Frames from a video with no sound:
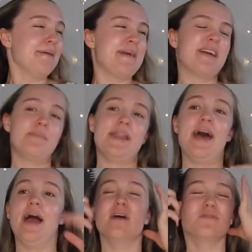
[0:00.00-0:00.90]
and
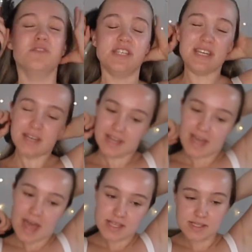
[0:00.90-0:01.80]
hair routine, I
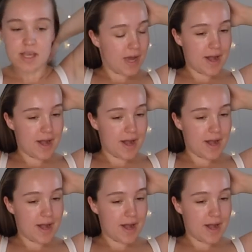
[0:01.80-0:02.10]
guess.